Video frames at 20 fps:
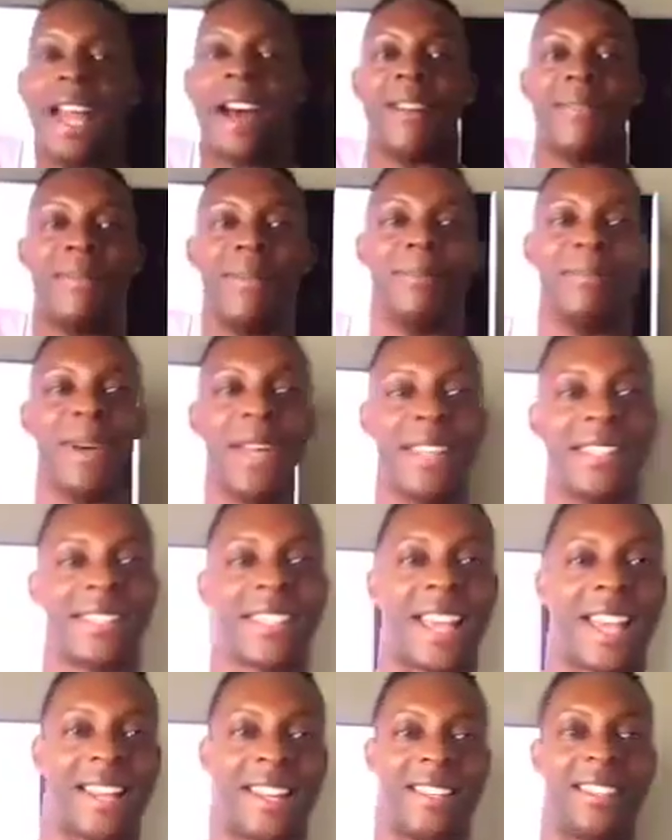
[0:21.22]
I've been
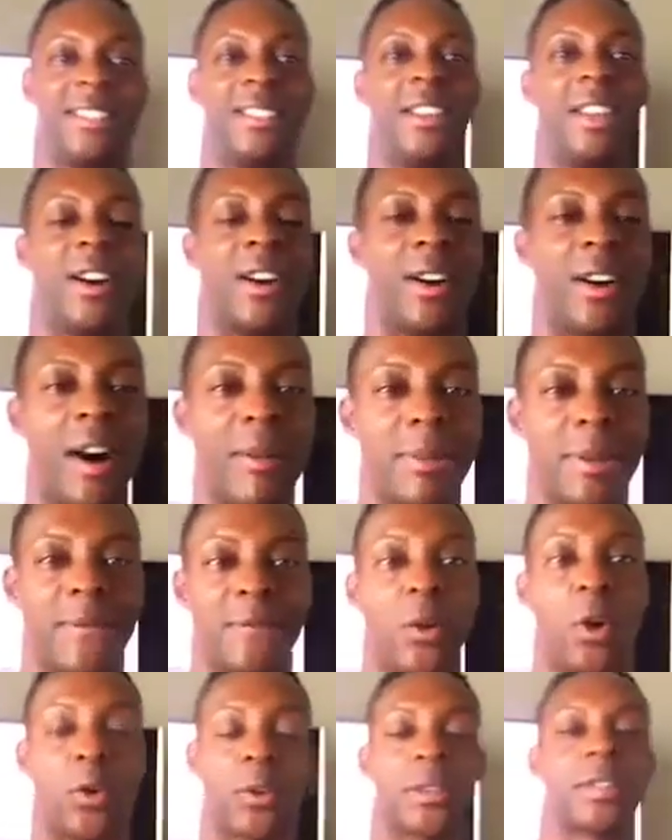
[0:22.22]
meditating, I've been
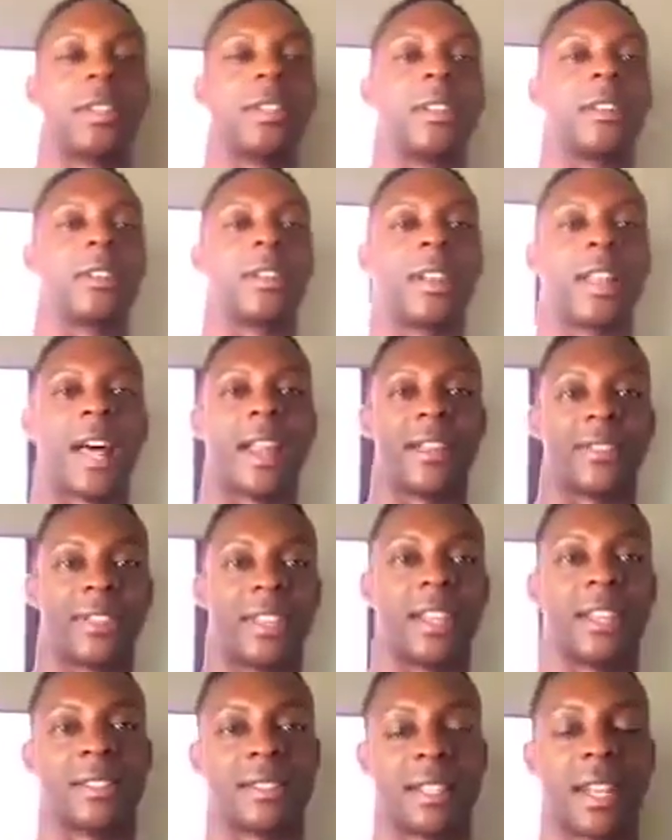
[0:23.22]
focusing on a lot of
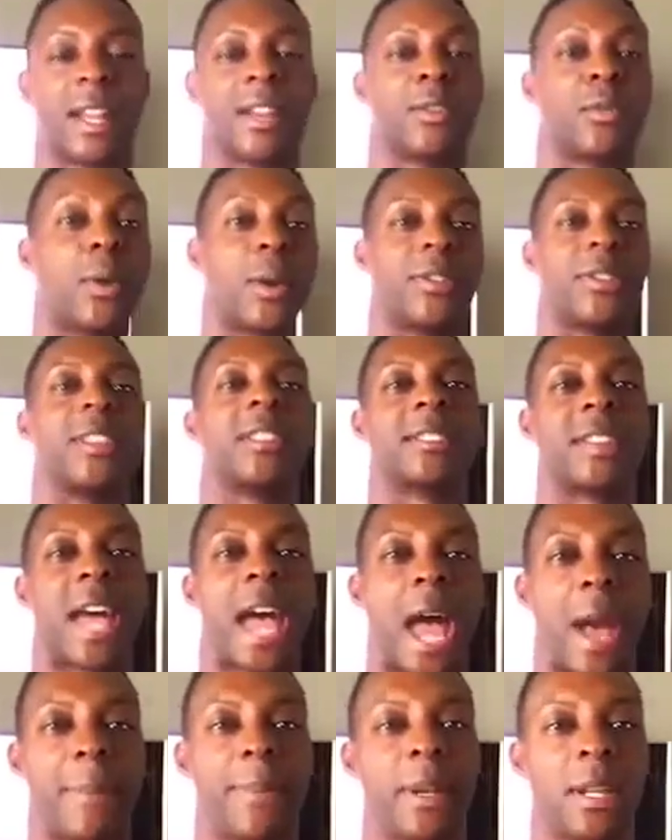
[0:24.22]
things, a lot of great things are
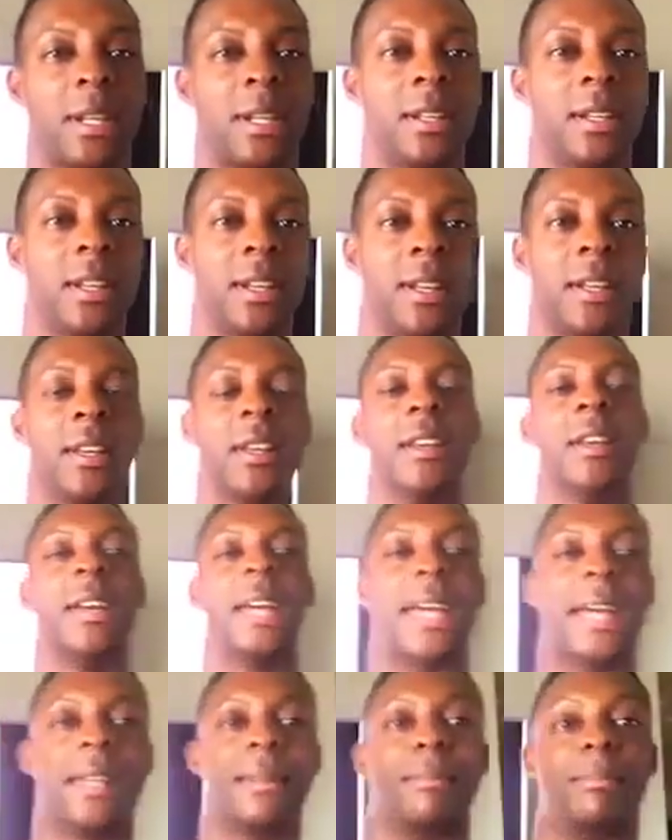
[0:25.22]
happening
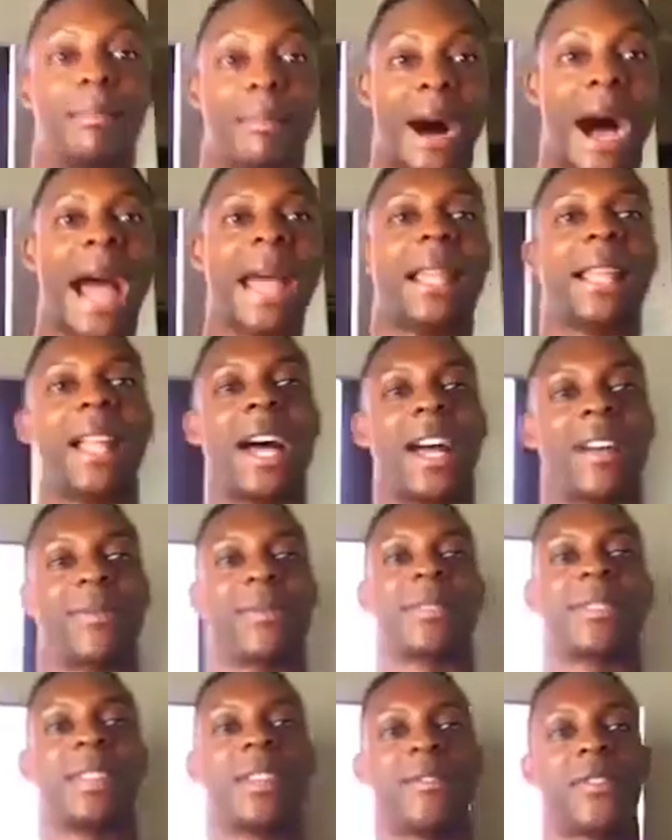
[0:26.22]
in my life
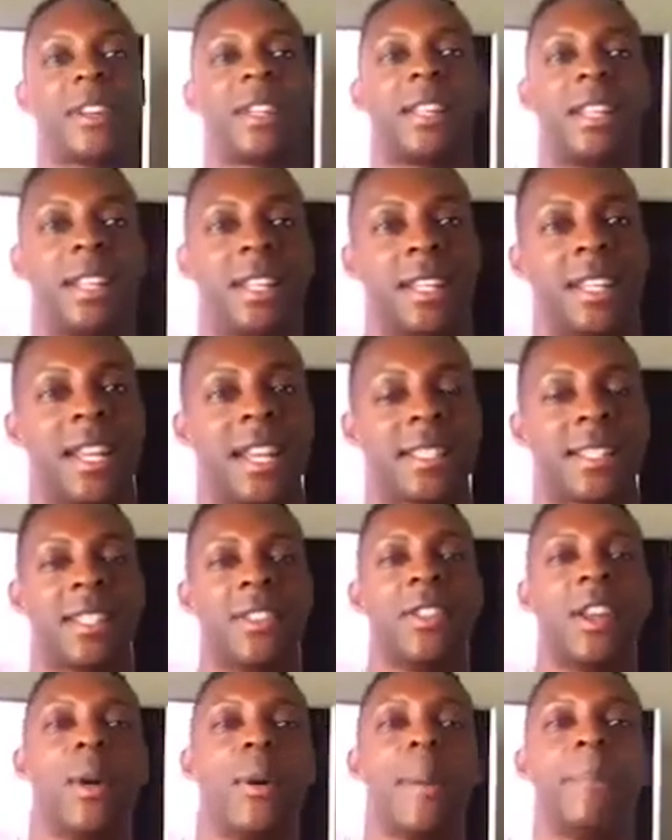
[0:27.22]
specifically. And I said,
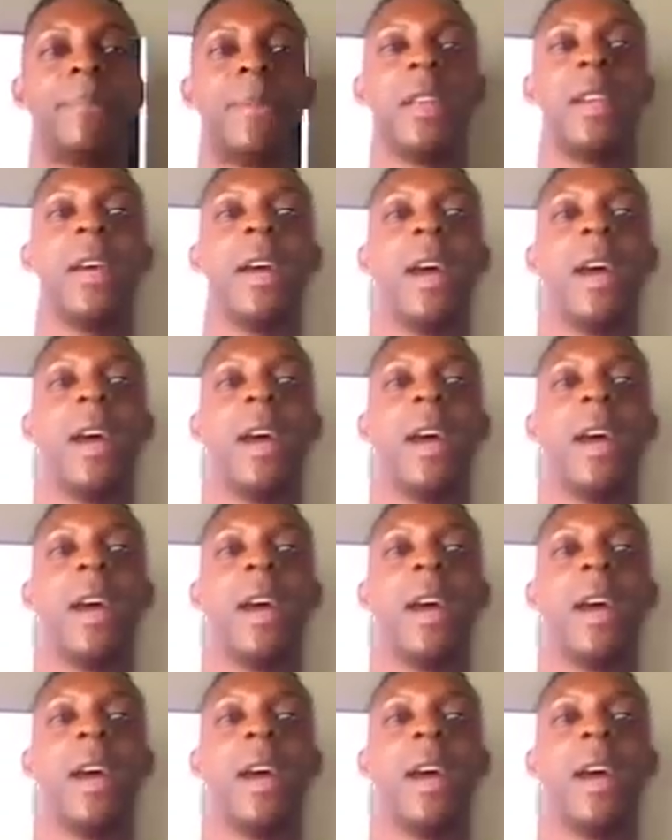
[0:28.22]
you know what?